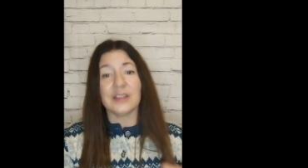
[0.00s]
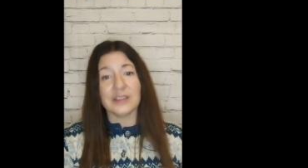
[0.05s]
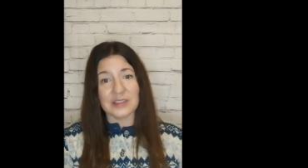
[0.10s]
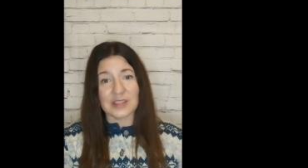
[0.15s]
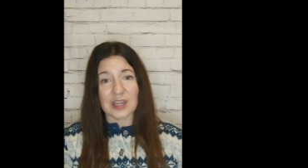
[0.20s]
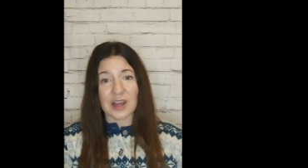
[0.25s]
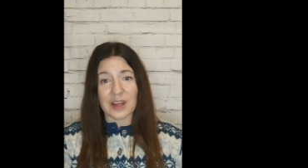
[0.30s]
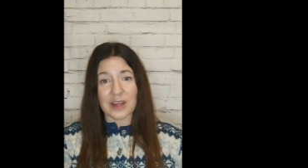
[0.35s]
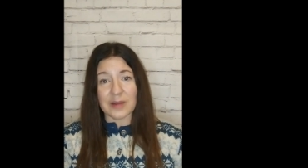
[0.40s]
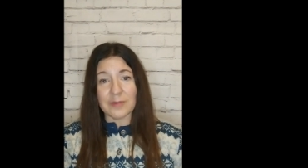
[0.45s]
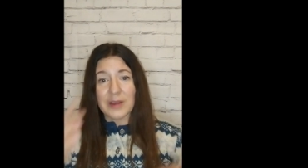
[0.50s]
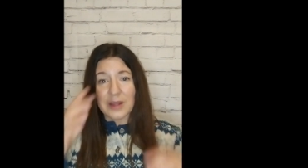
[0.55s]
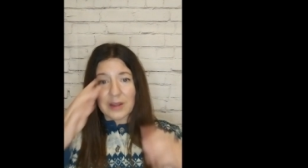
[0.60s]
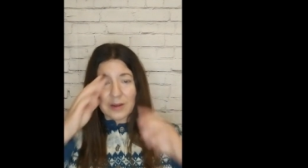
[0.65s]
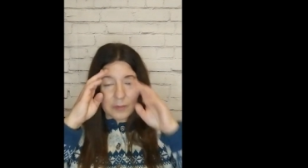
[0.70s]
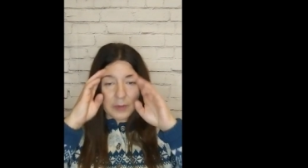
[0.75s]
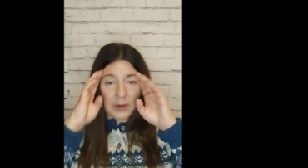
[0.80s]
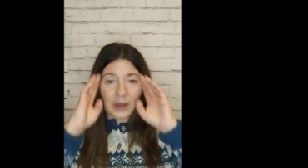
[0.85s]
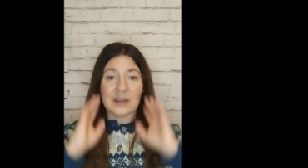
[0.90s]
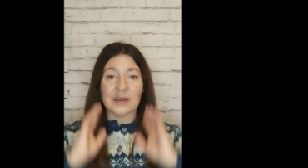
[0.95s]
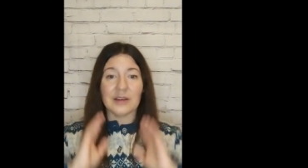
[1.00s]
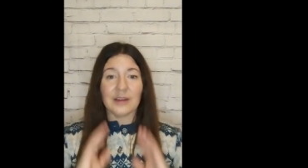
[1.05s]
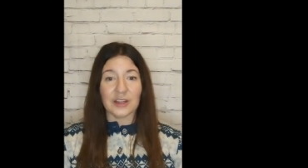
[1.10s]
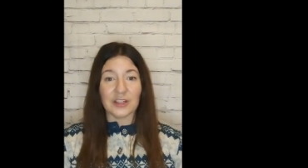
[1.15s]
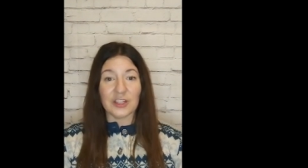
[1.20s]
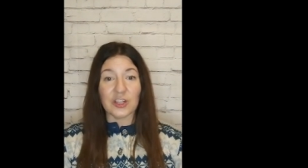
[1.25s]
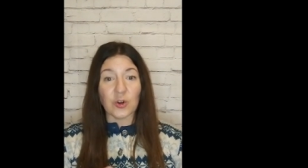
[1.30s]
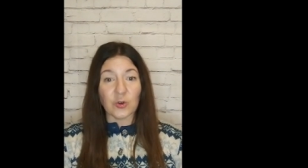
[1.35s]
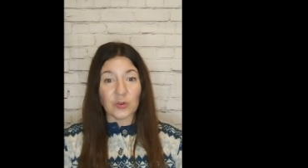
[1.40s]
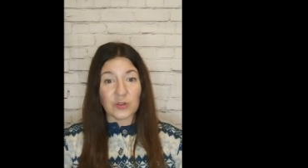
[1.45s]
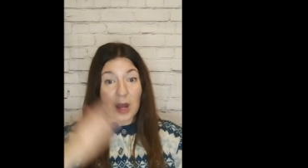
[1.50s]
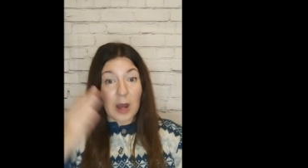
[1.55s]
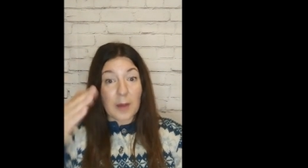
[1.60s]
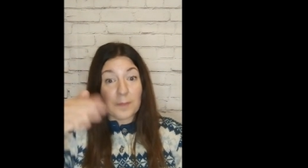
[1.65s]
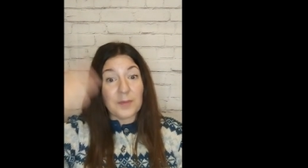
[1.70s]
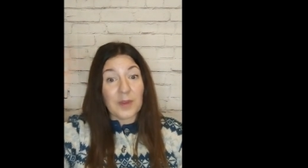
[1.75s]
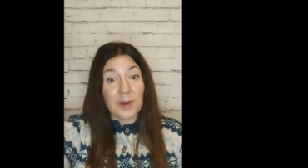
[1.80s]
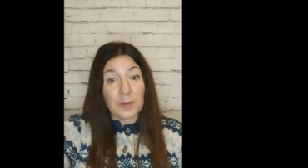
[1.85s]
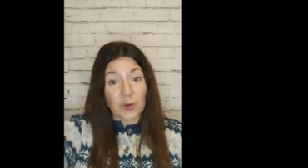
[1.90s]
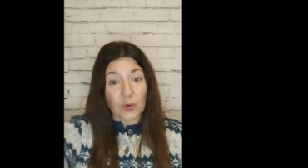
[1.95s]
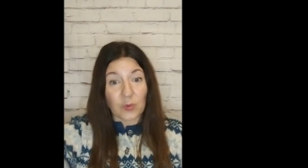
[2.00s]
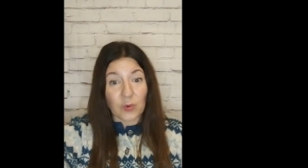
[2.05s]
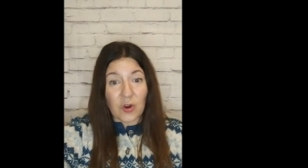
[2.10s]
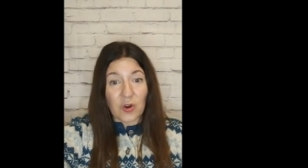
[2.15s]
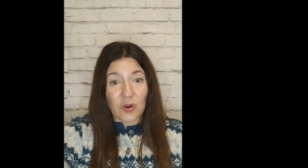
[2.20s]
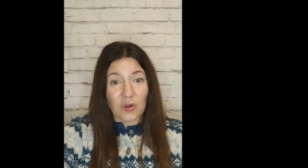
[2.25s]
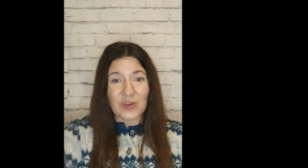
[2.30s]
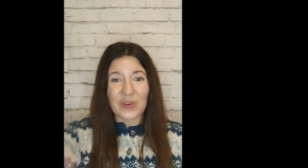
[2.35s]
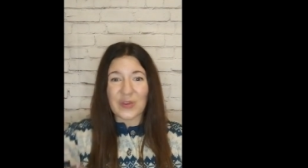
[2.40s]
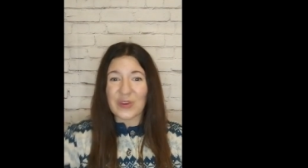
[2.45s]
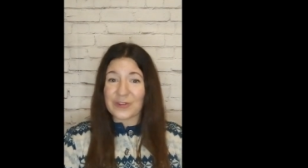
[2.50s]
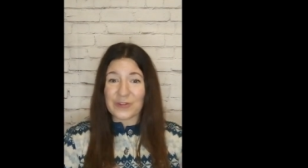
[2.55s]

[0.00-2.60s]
this time. But, you know, up the road,